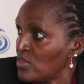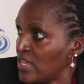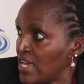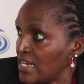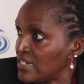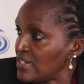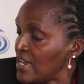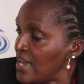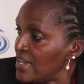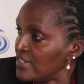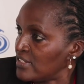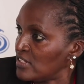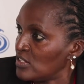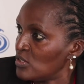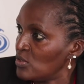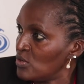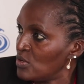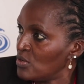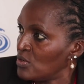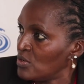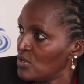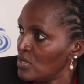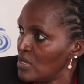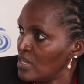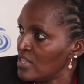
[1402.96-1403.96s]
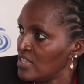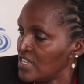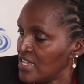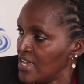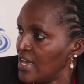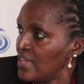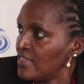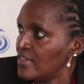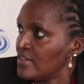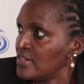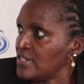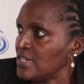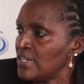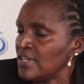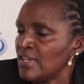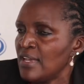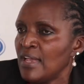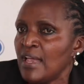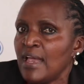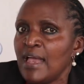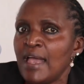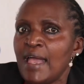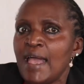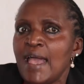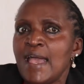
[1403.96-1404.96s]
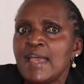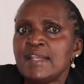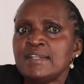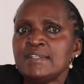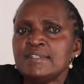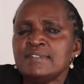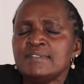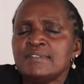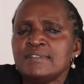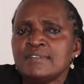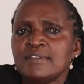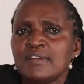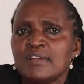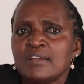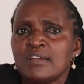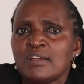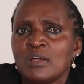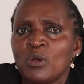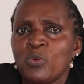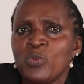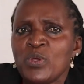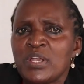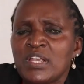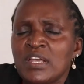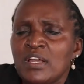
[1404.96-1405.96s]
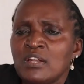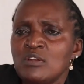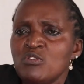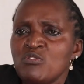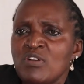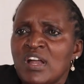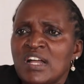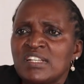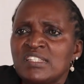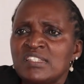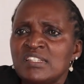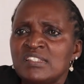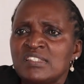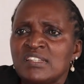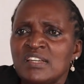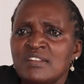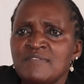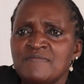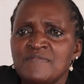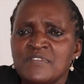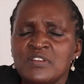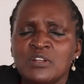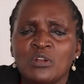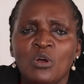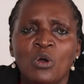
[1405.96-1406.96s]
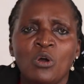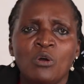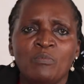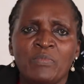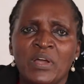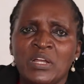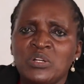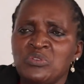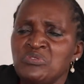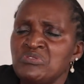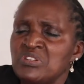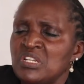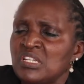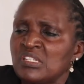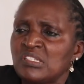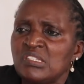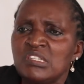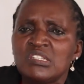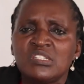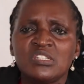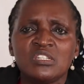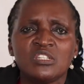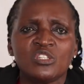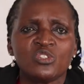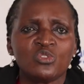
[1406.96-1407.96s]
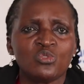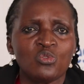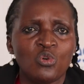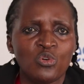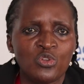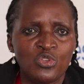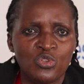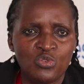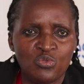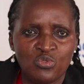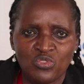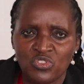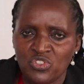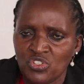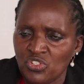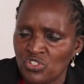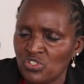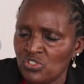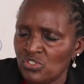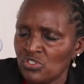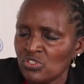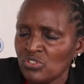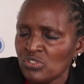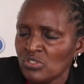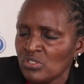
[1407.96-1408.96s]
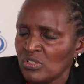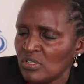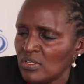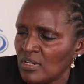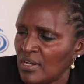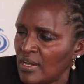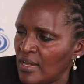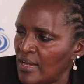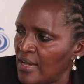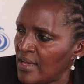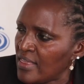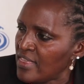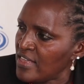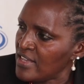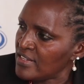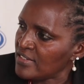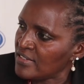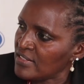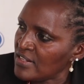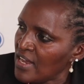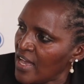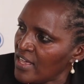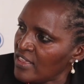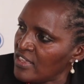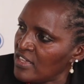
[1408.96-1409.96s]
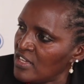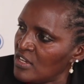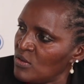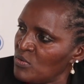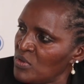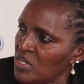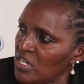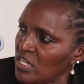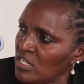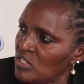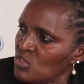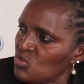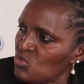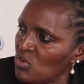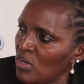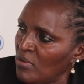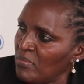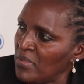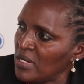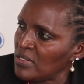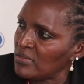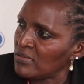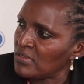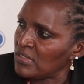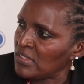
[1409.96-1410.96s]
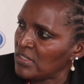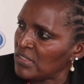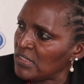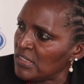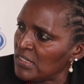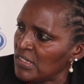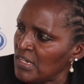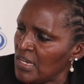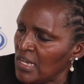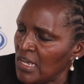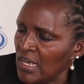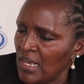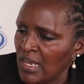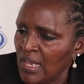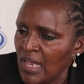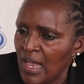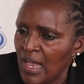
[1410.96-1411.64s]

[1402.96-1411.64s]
that article the other day. And we can look at it and feel, oh my goodness, this is so huge. There's nothing we can do about it. Yes.